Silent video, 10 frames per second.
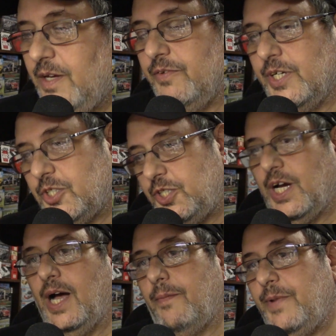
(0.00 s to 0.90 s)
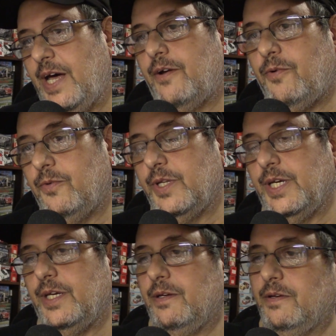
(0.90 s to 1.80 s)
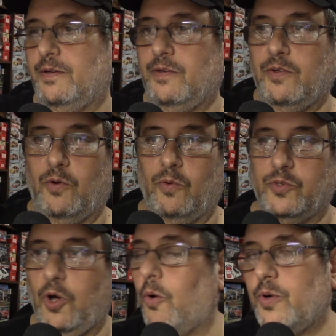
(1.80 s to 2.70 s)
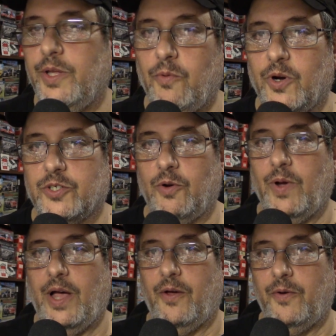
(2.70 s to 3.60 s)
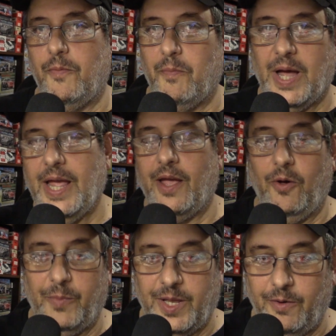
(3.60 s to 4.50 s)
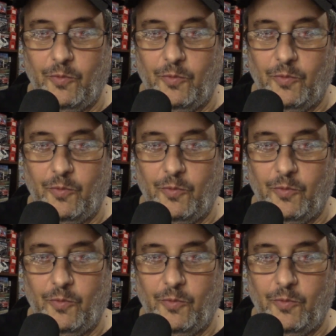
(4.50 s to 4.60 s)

This job not only totally works around my ailment,